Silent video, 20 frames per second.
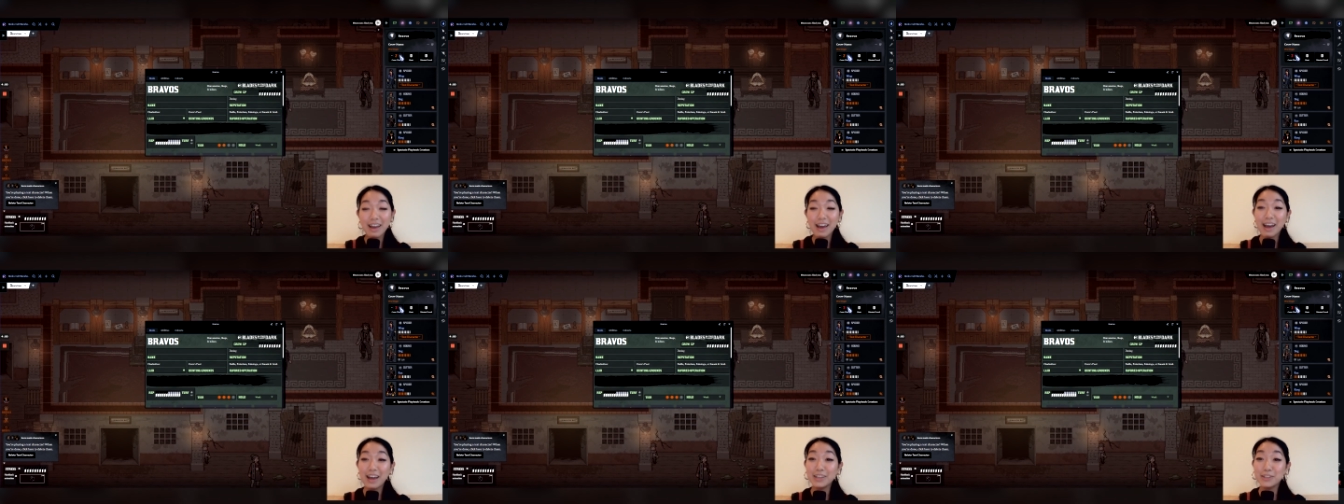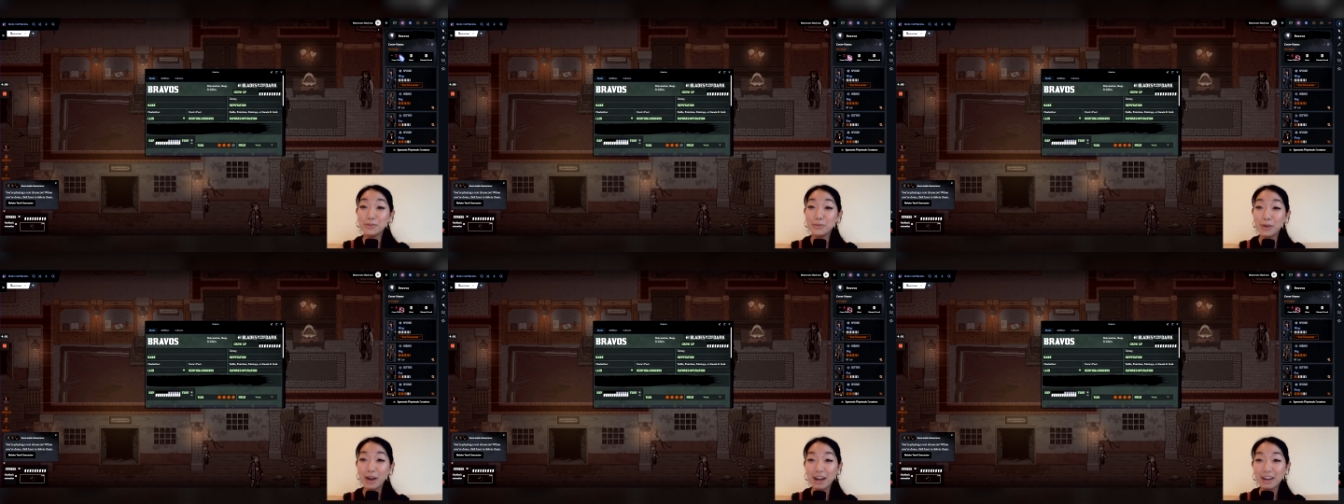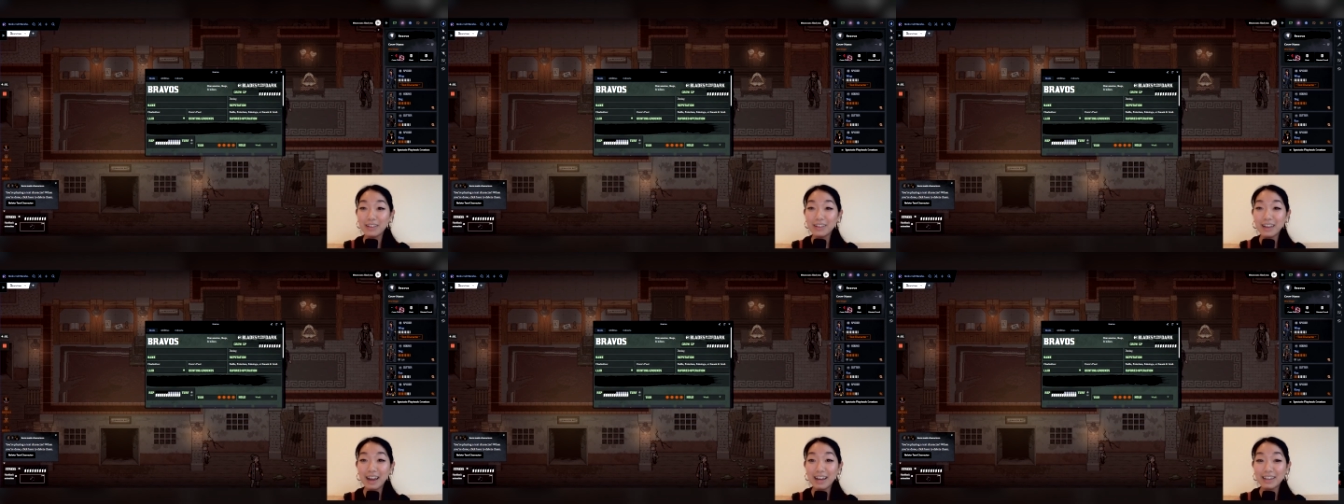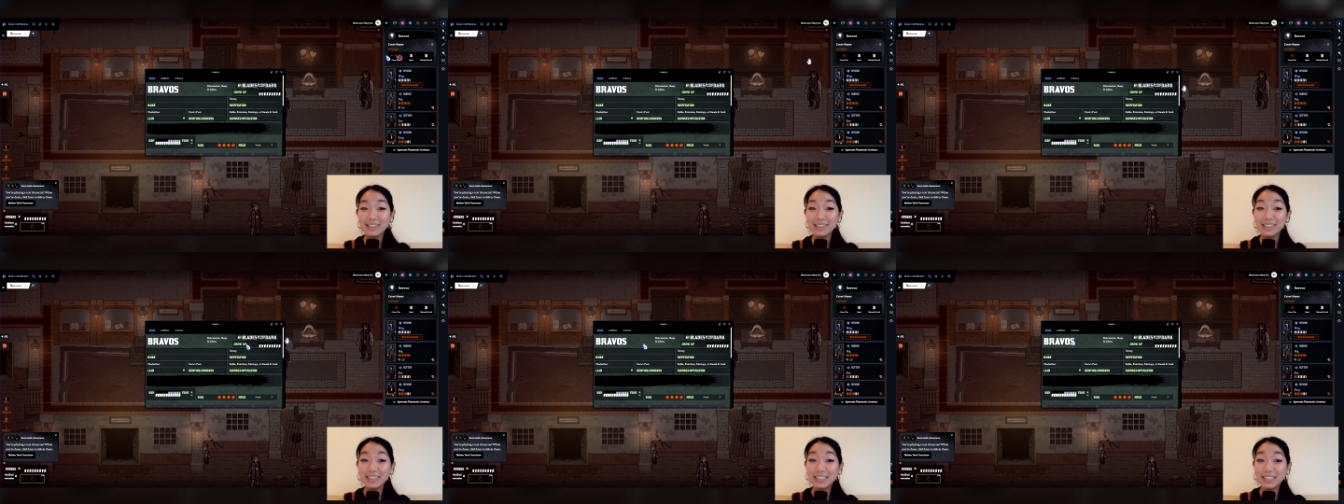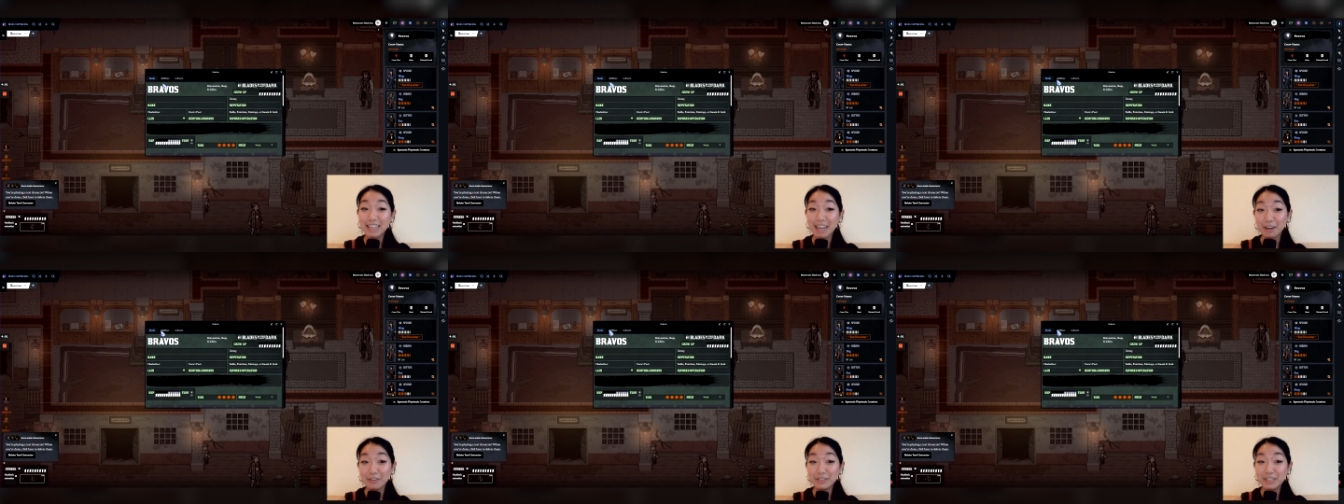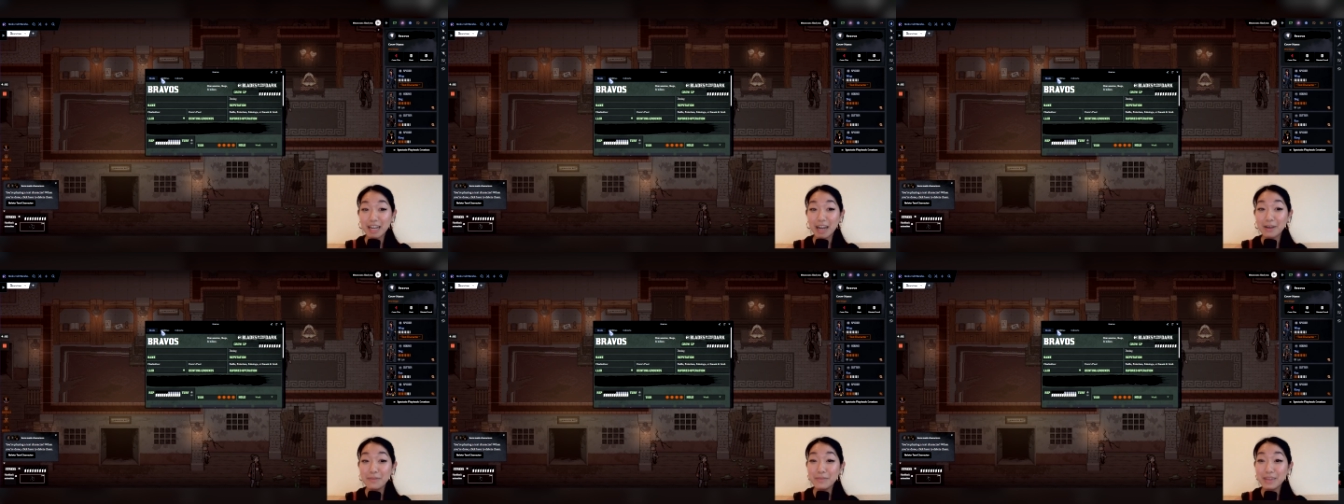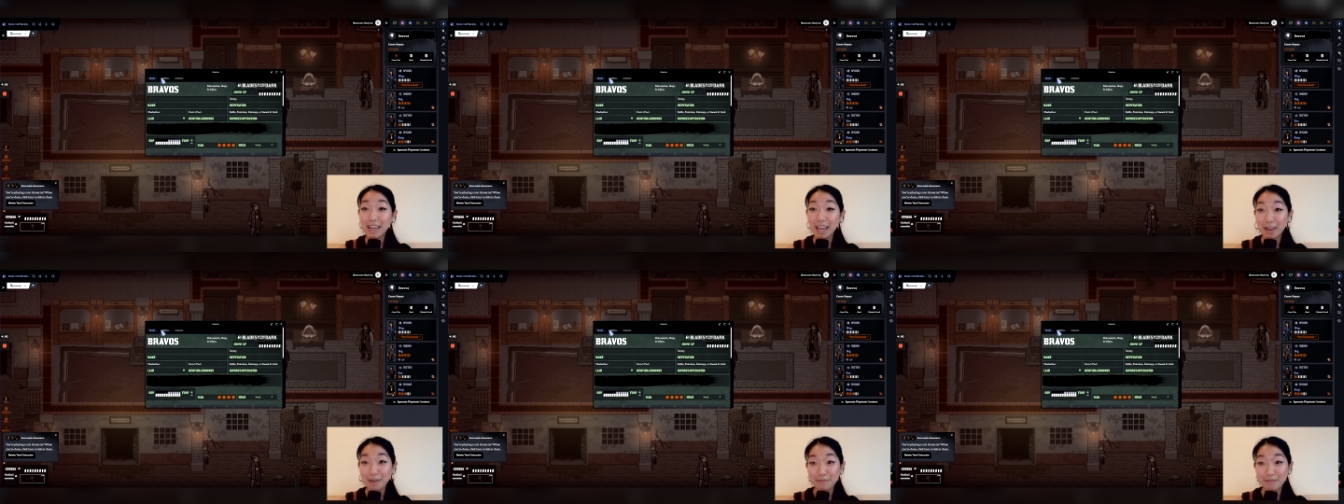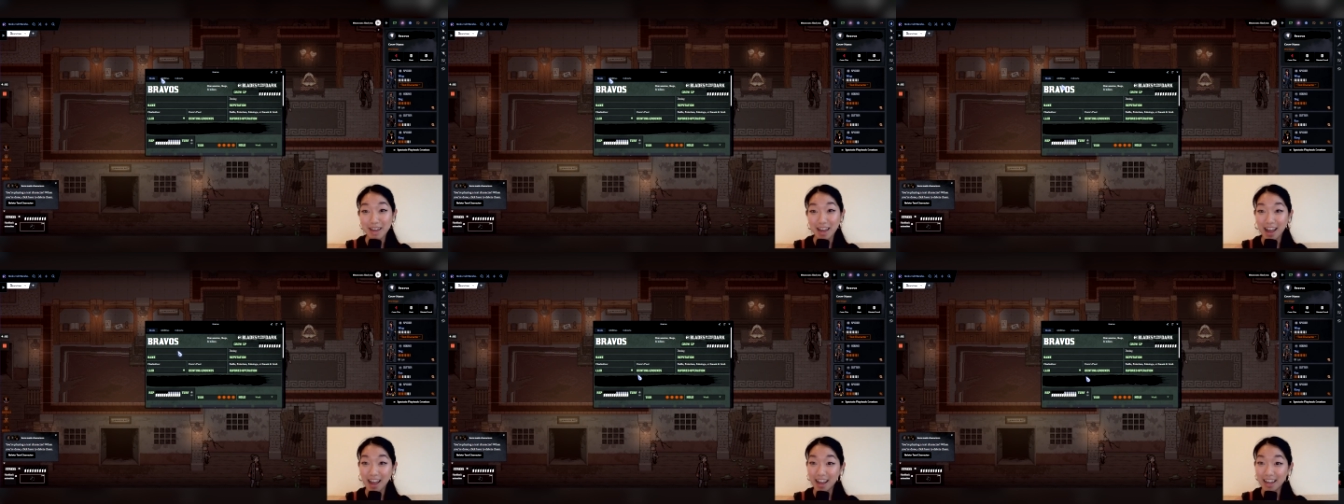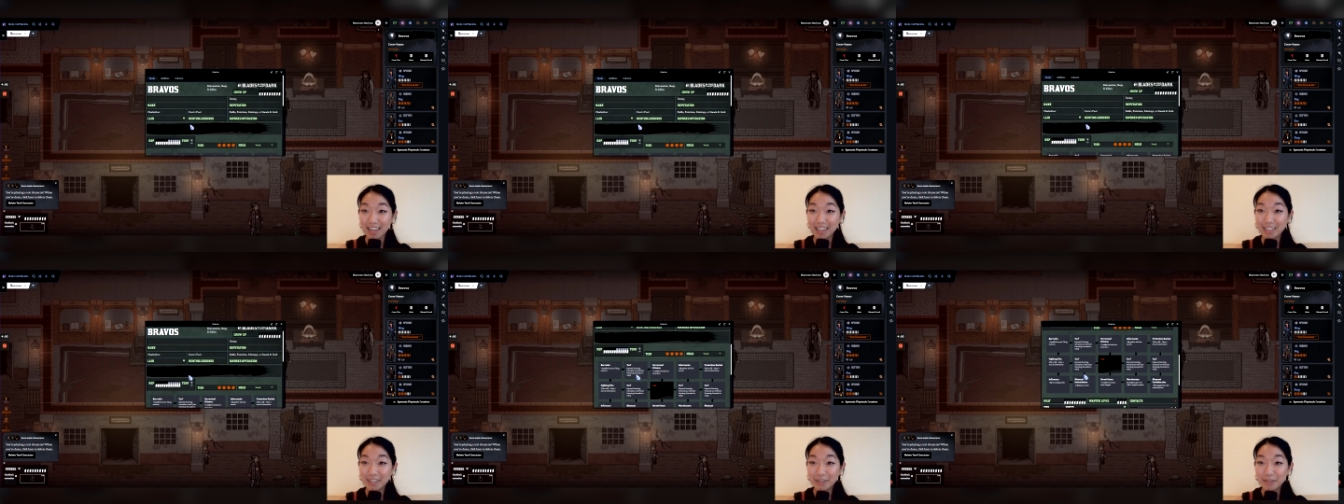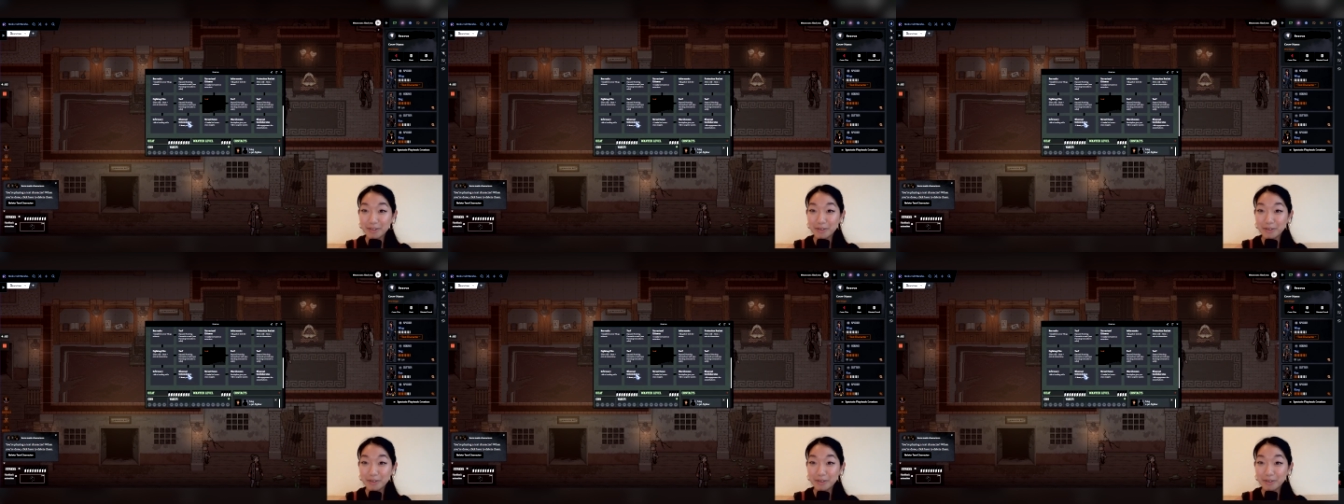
as well as to downtime game guide.